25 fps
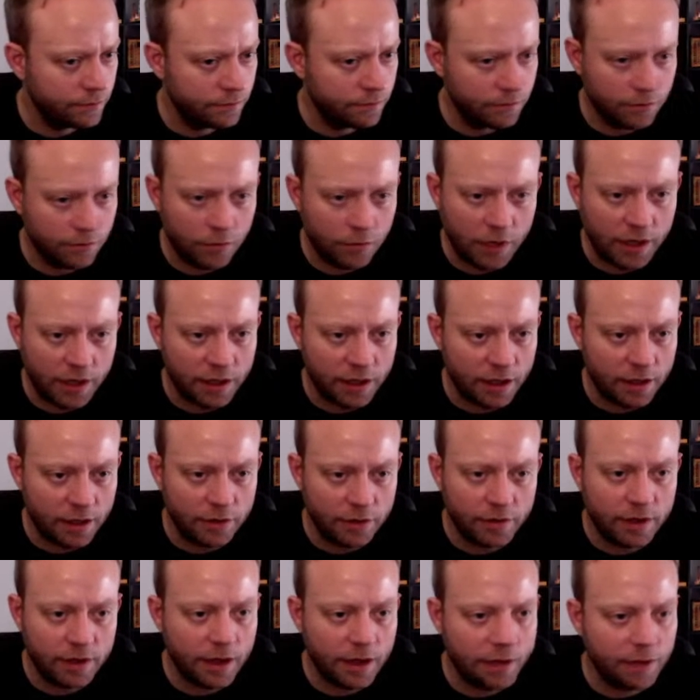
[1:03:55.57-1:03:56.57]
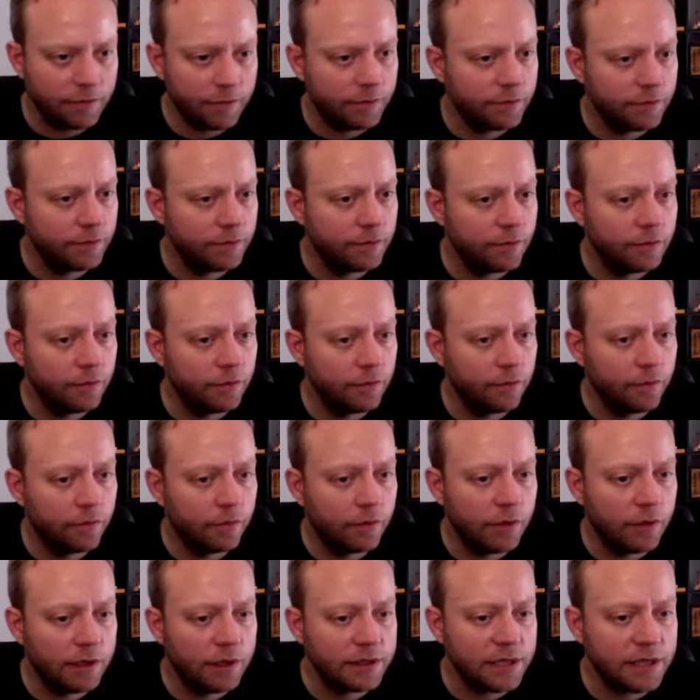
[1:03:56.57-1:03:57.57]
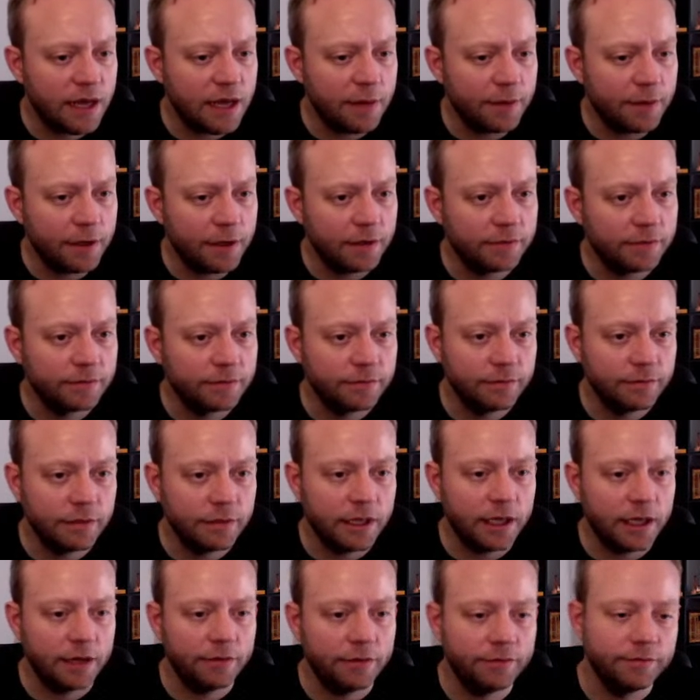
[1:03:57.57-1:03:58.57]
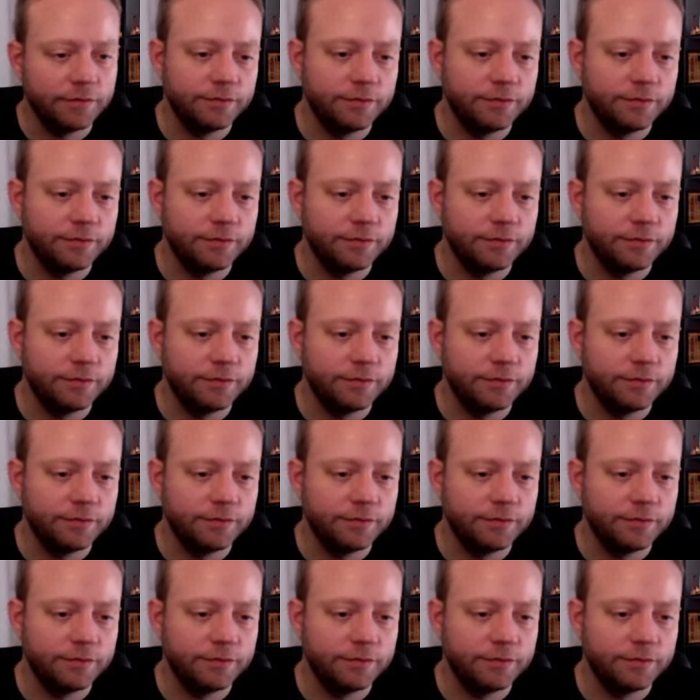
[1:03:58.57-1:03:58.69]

Why did I do that? What is happening? Plain.